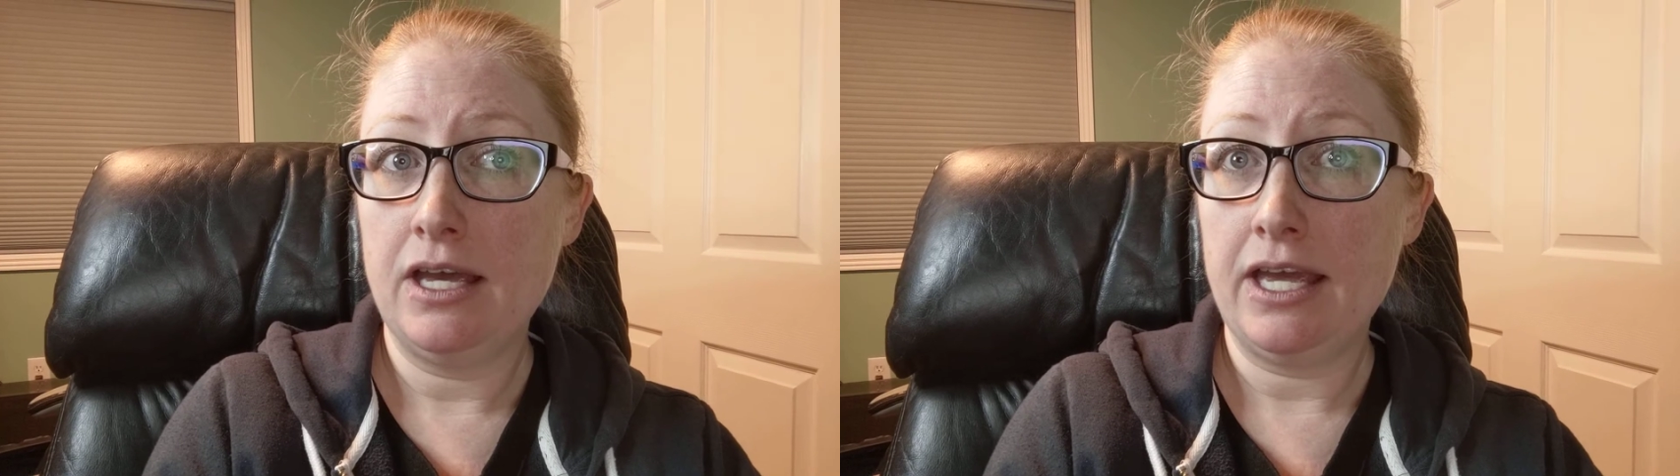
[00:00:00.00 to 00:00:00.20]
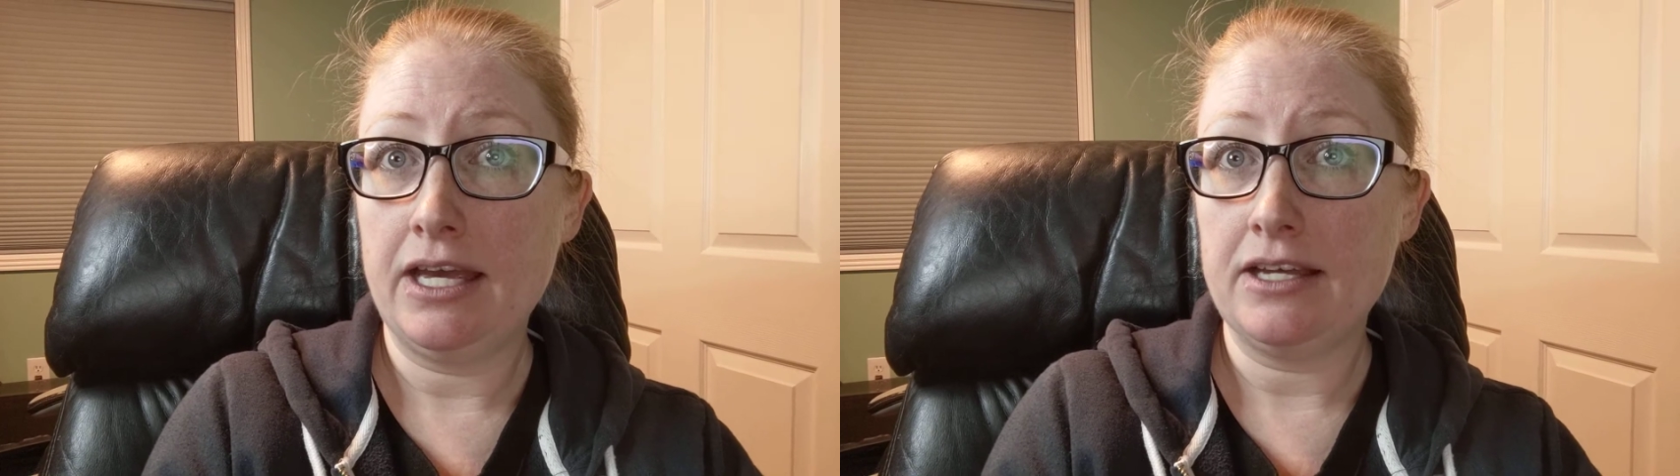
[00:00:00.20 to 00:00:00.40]

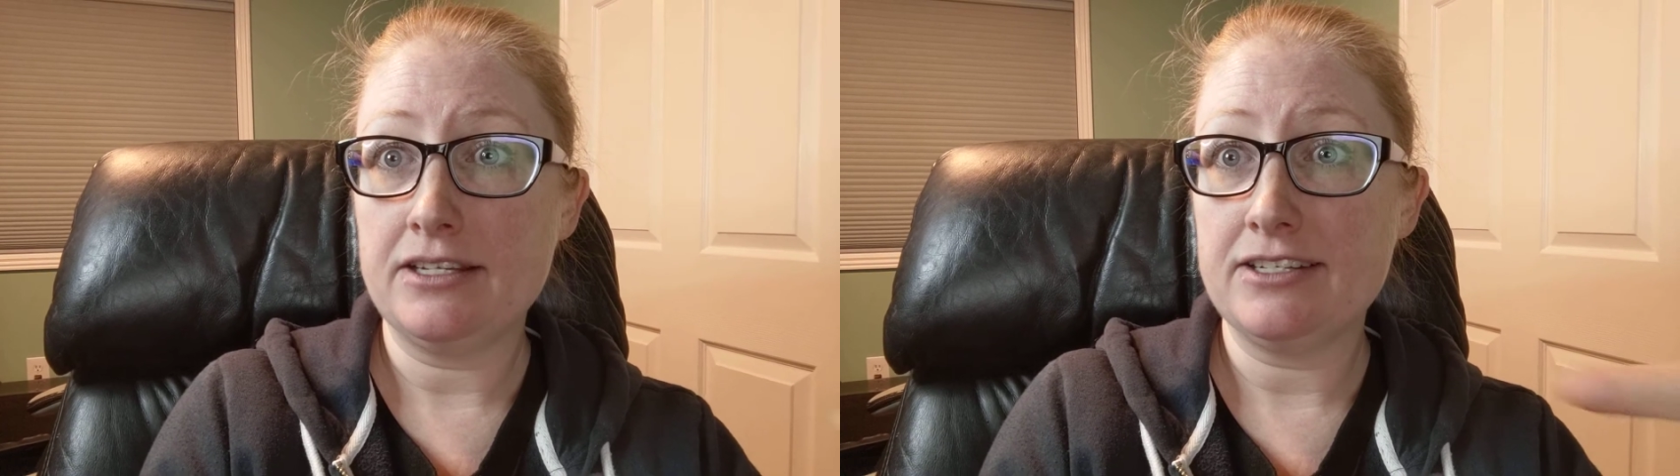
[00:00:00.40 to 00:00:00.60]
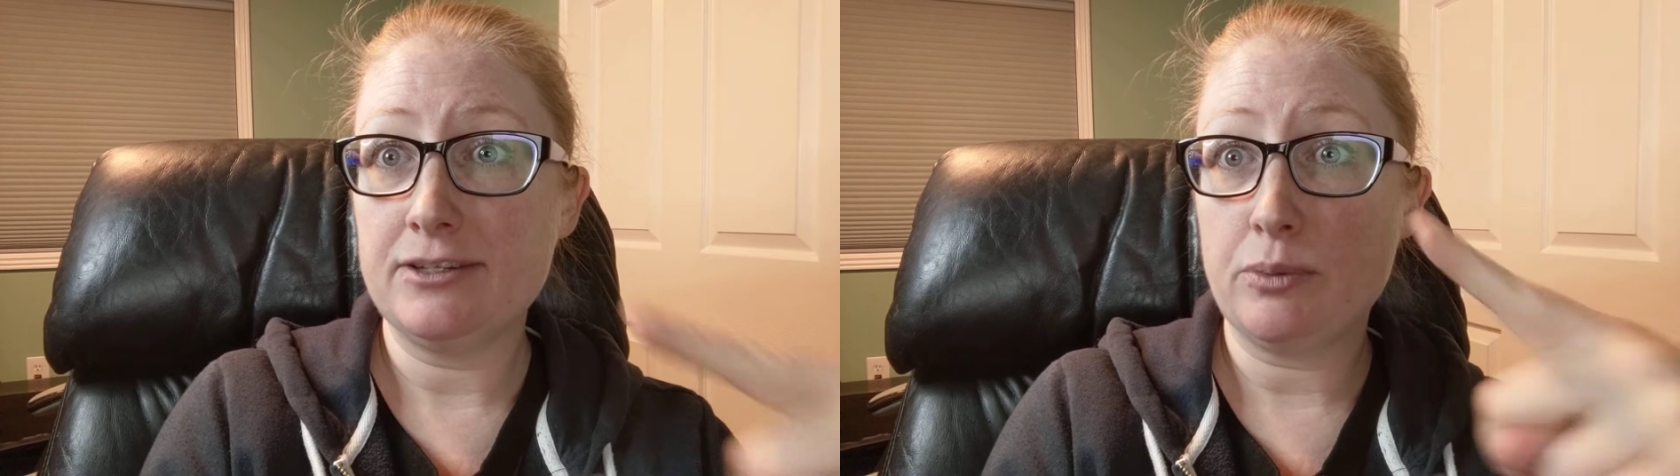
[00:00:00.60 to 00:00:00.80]

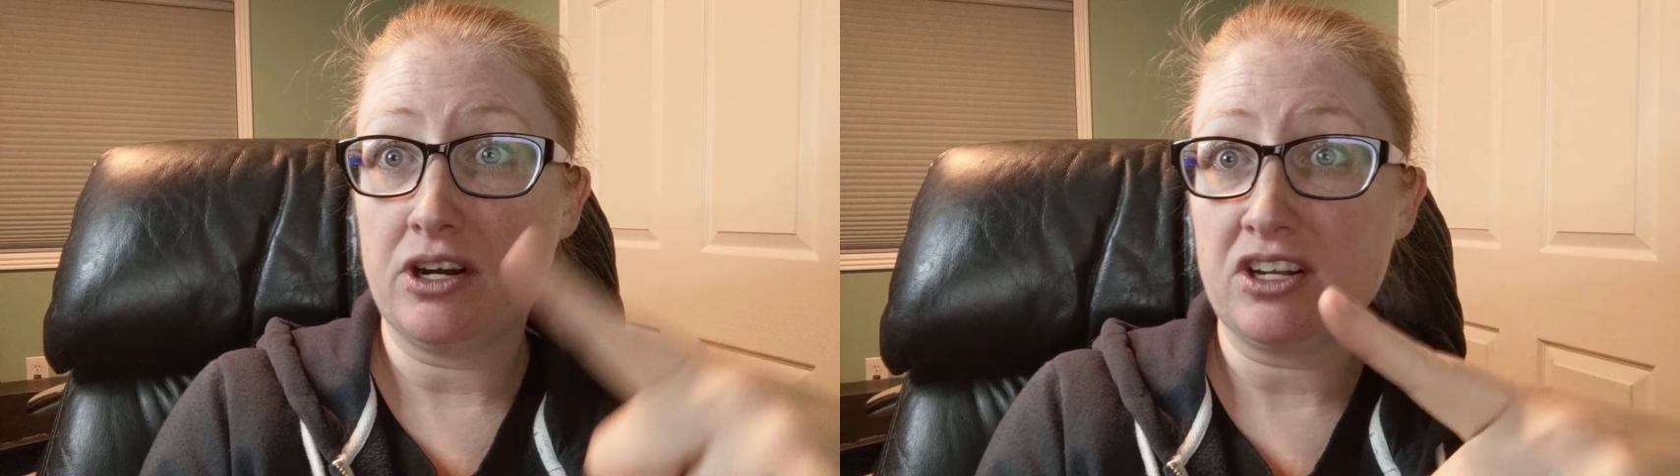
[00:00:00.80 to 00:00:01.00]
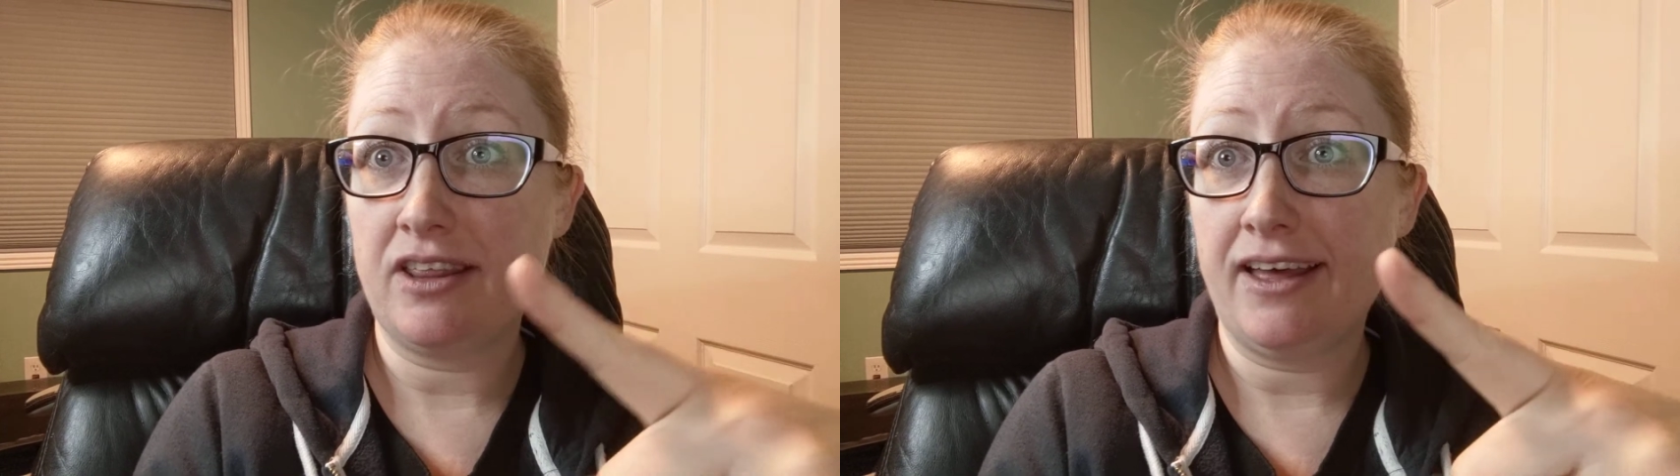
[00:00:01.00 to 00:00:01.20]
And the
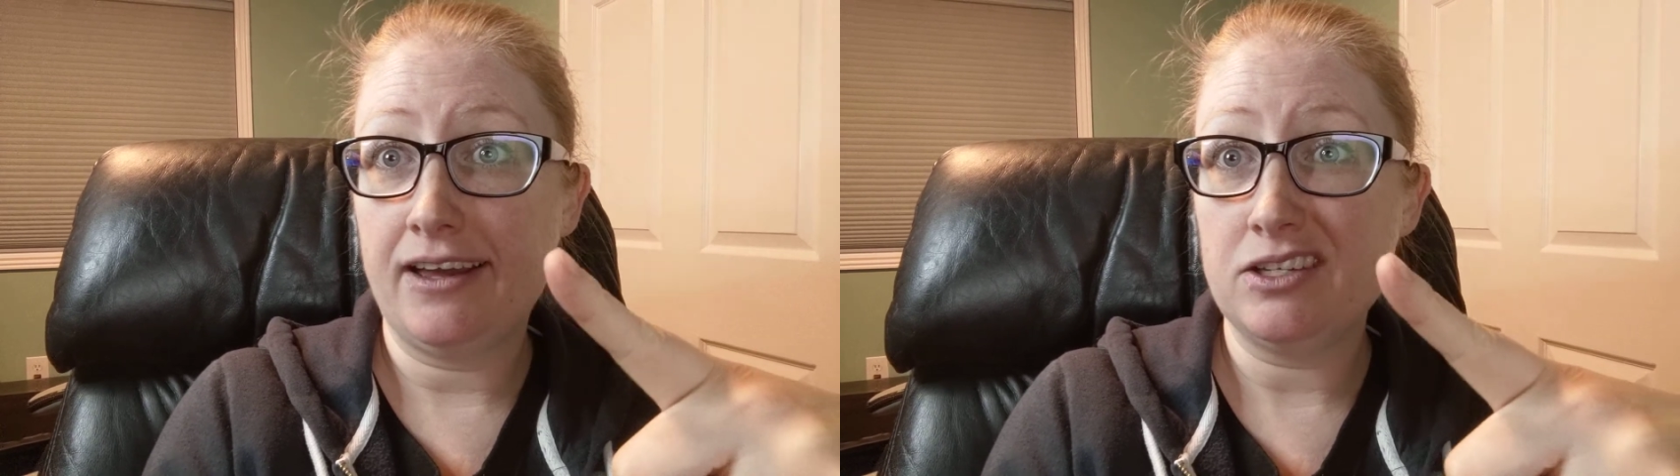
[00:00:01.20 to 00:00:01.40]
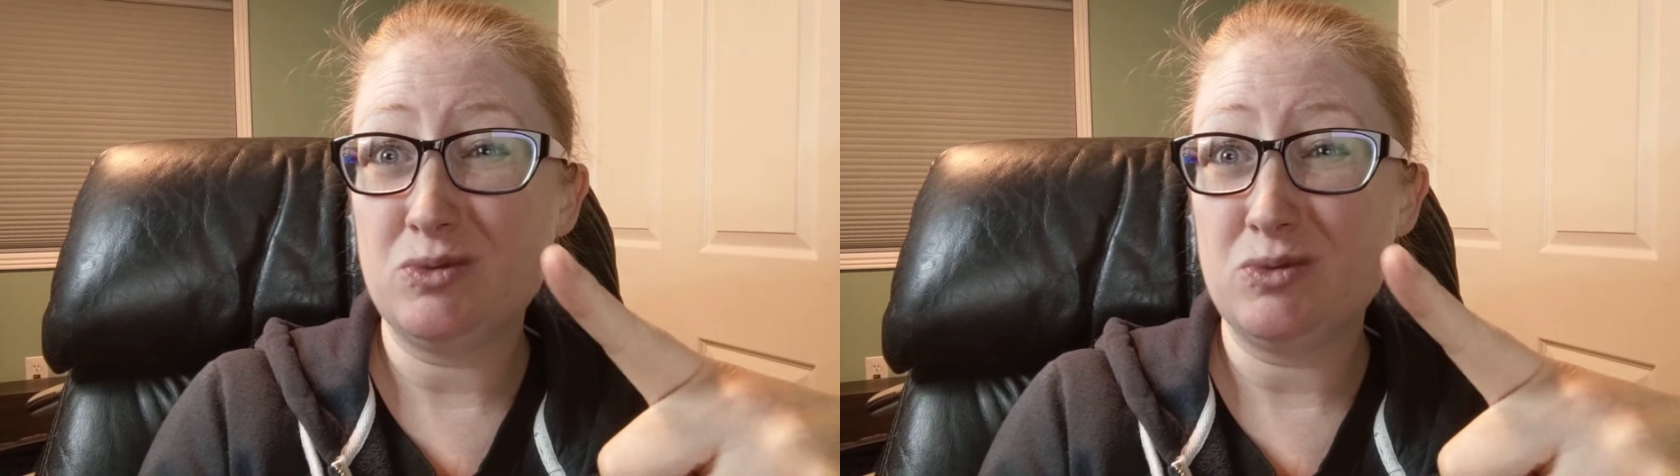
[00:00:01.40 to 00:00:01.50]
perk to that